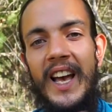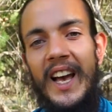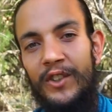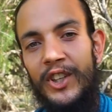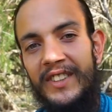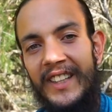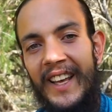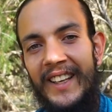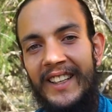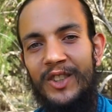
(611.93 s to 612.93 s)
Have a good
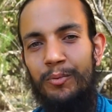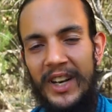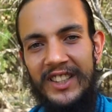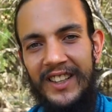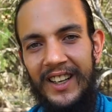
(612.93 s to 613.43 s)
day, much